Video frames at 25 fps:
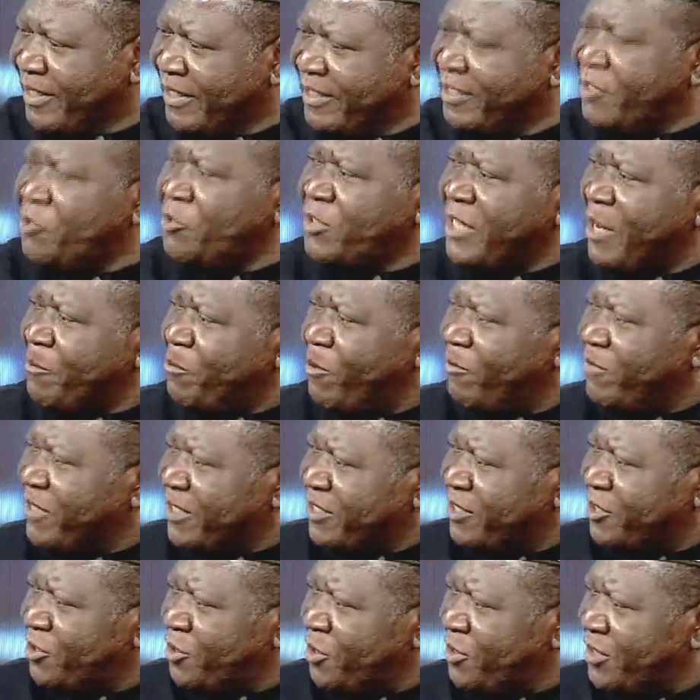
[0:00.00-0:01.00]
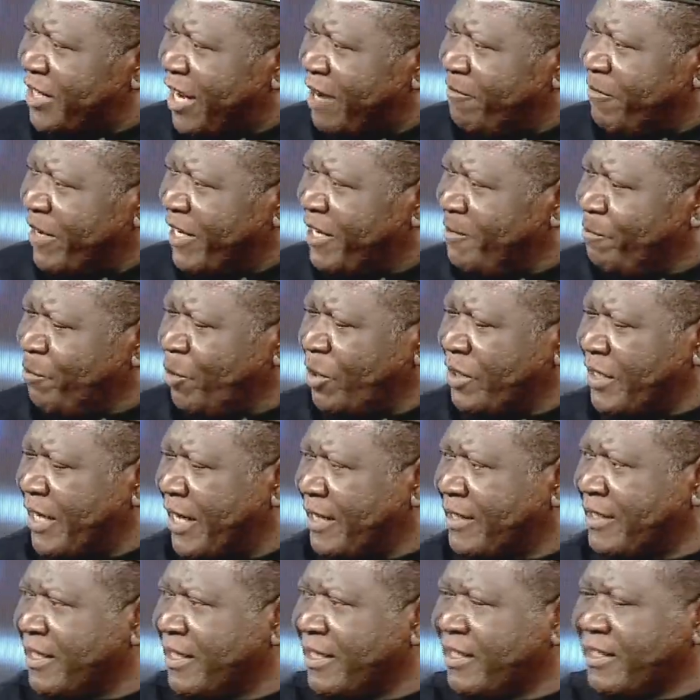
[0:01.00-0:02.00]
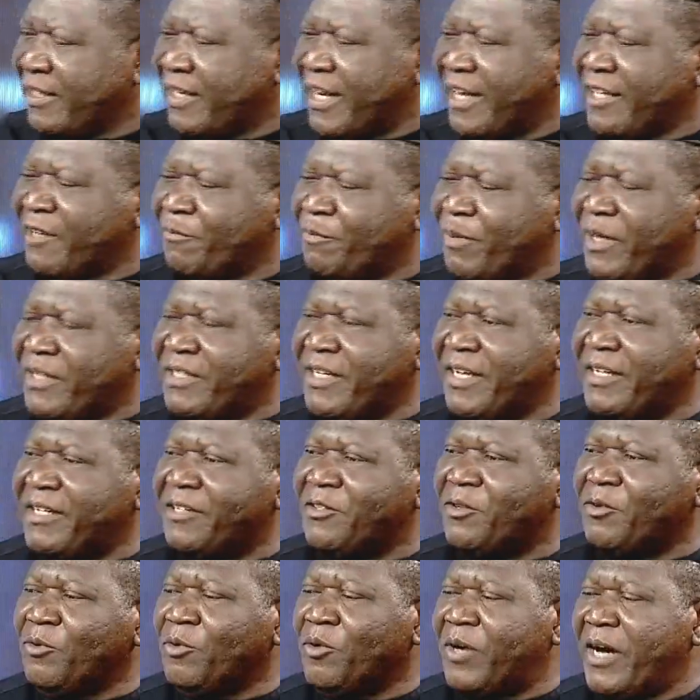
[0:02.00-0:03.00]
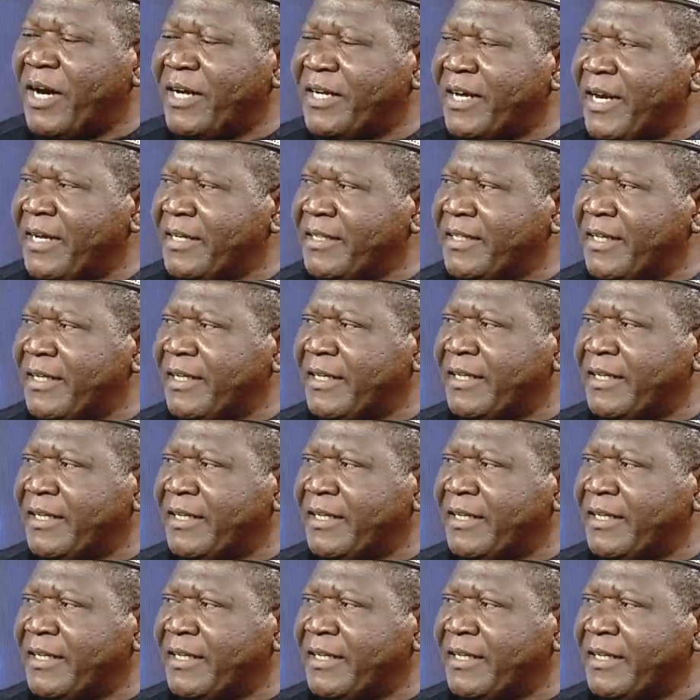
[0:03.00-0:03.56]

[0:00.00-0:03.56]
Those type of decisions are very important that the president needs to look at and take.